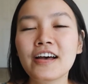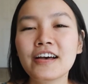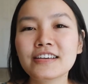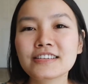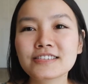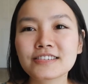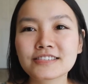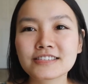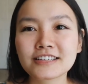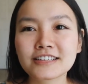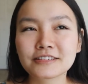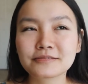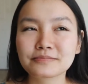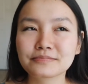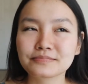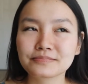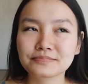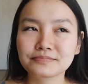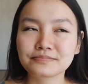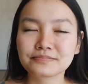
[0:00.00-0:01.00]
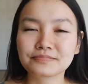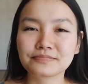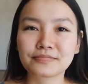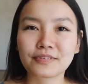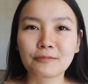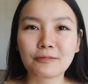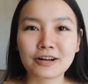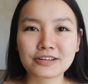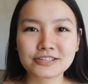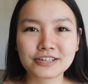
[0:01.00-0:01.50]
So I was like,
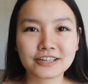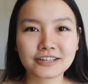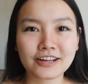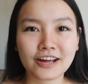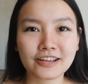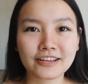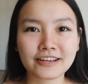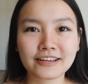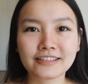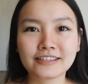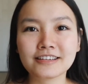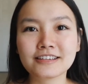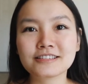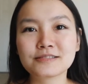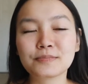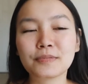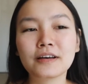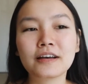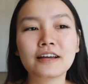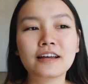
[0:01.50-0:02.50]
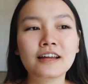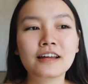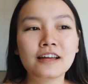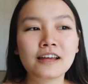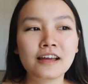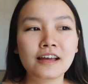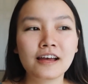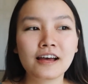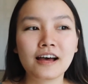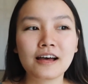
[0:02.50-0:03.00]
watch her not like this. But
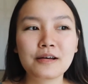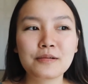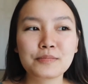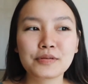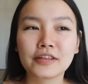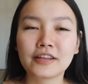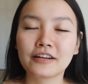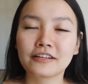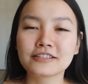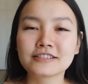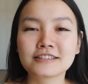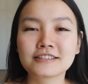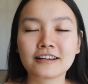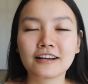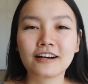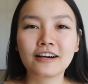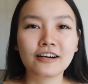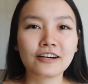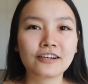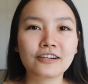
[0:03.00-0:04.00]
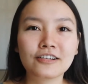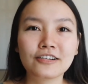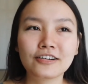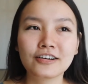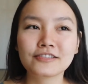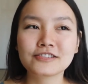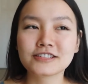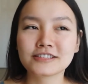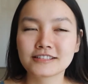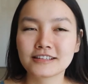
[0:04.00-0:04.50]
then I was like, oh,
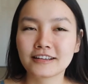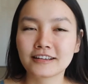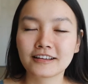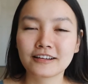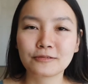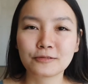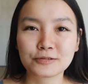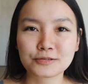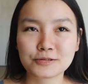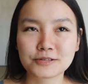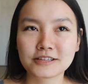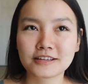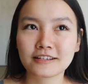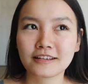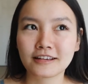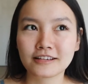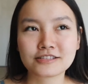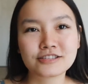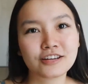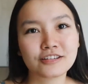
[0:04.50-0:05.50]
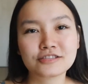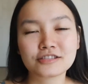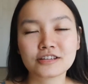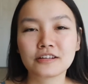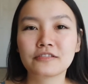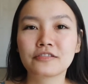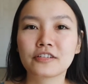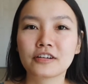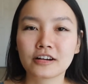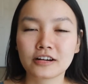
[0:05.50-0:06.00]
if she doesn't like it, we'll just like exchange
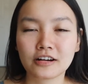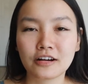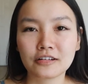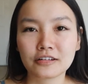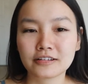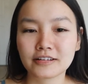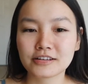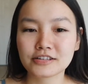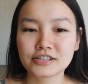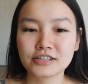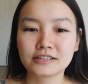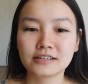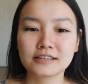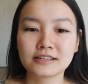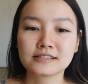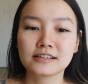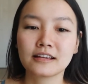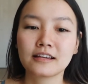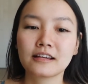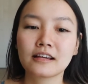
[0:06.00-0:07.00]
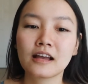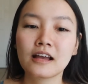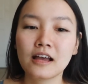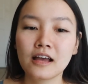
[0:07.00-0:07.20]
it for a color that she does like.